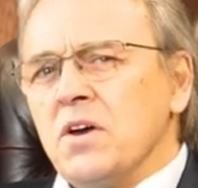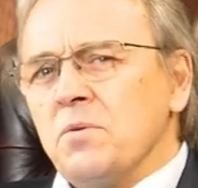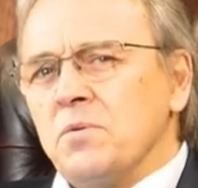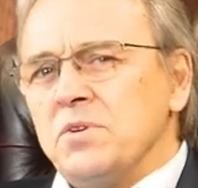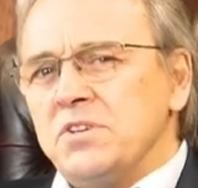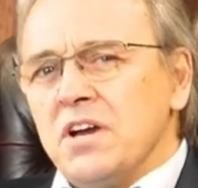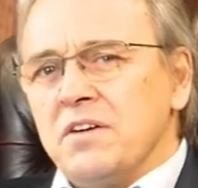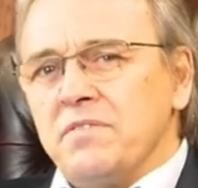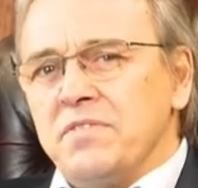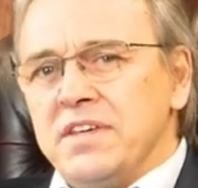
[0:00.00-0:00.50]

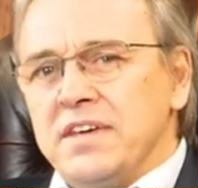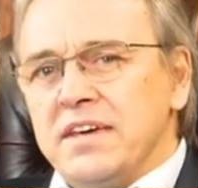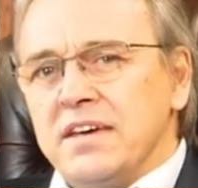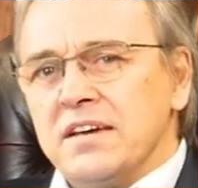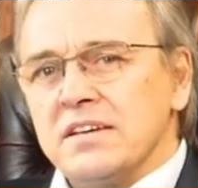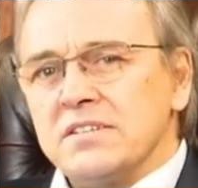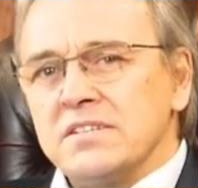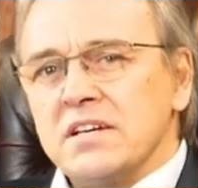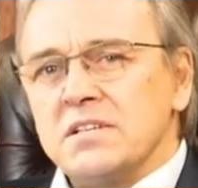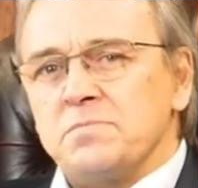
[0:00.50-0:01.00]
which over the
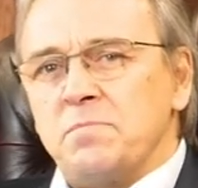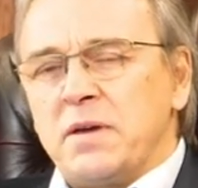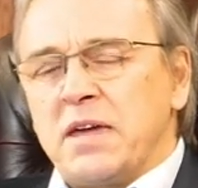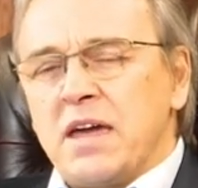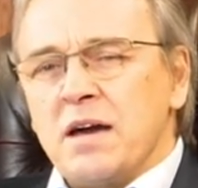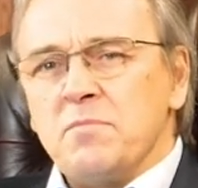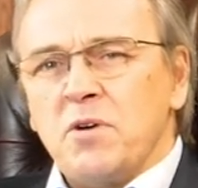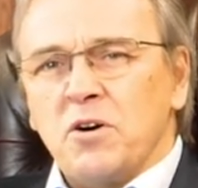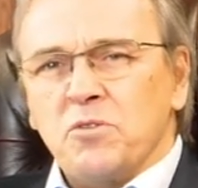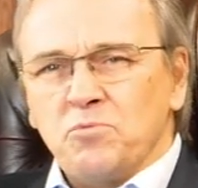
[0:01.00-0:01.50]
years has
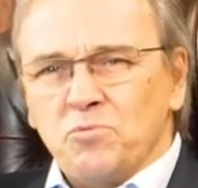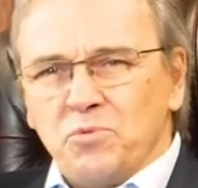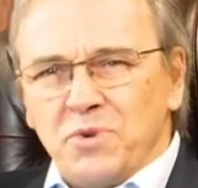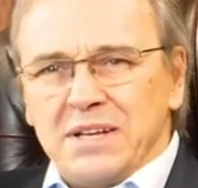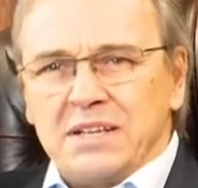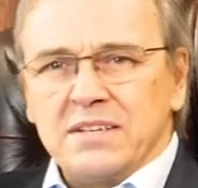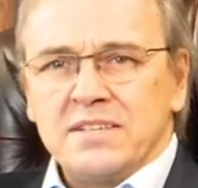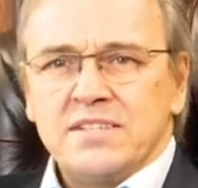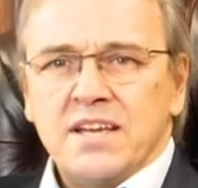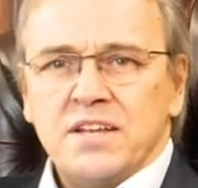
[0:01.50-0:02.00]
become a
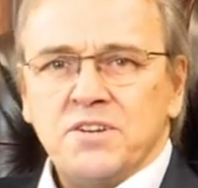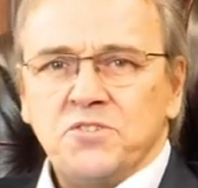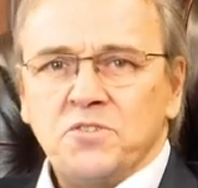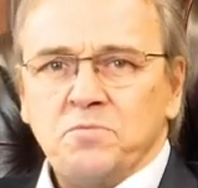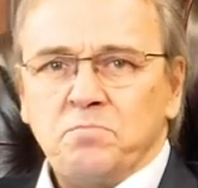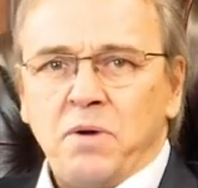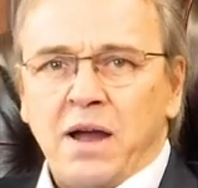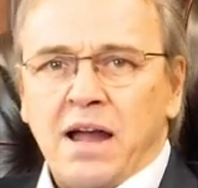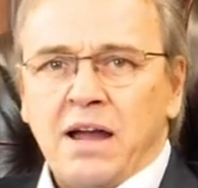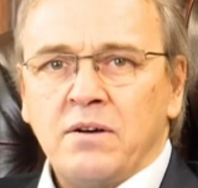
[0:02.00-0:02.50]
real centre
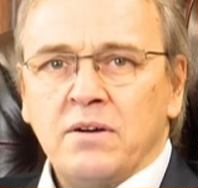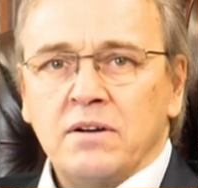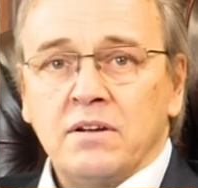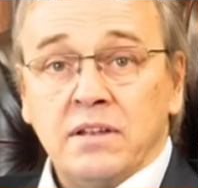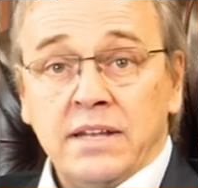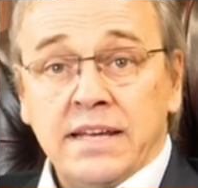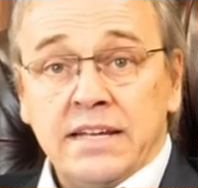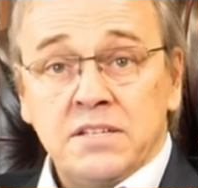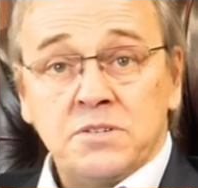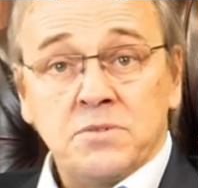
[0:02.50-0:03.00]
of power
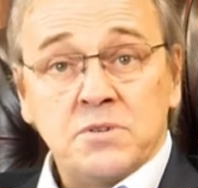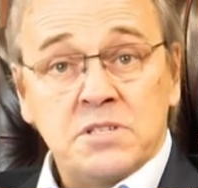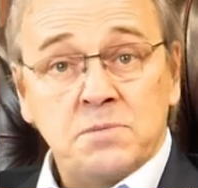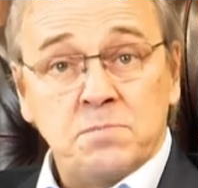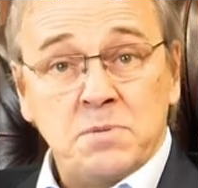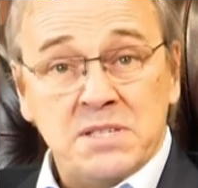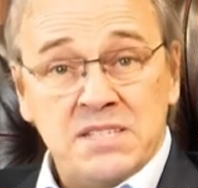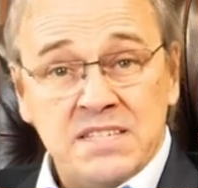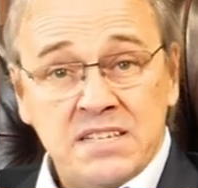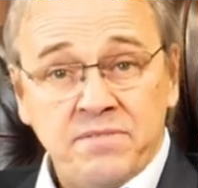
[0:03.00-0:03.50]
linked to a
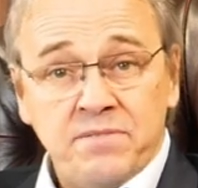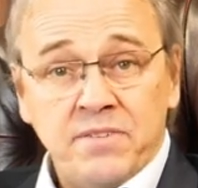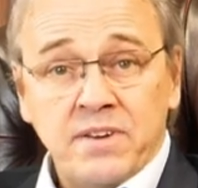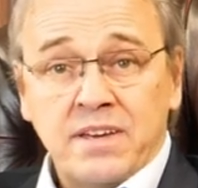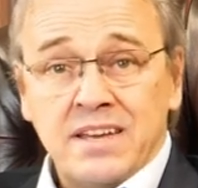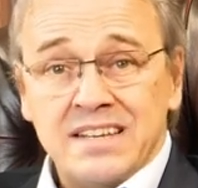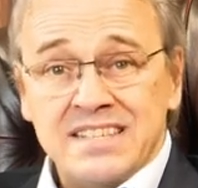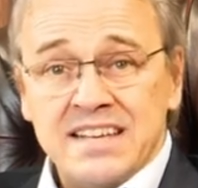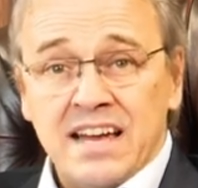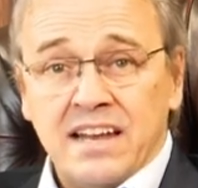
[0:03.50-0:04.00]

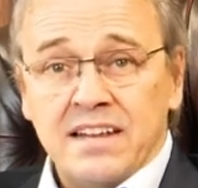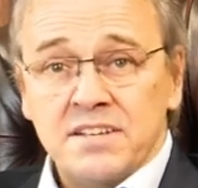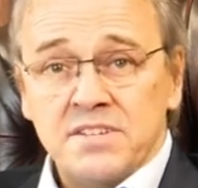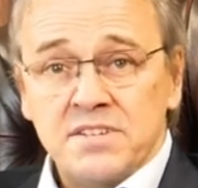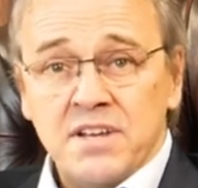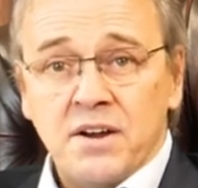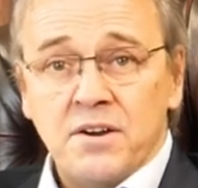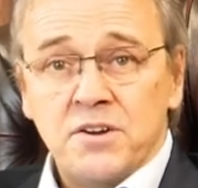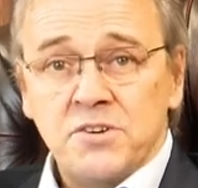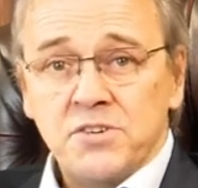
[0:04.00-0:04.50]
specific Italian
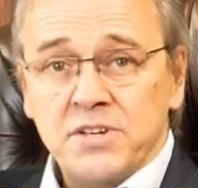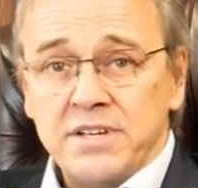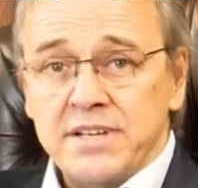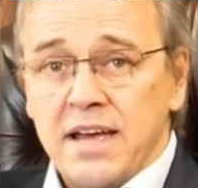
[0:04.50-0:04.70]
territory,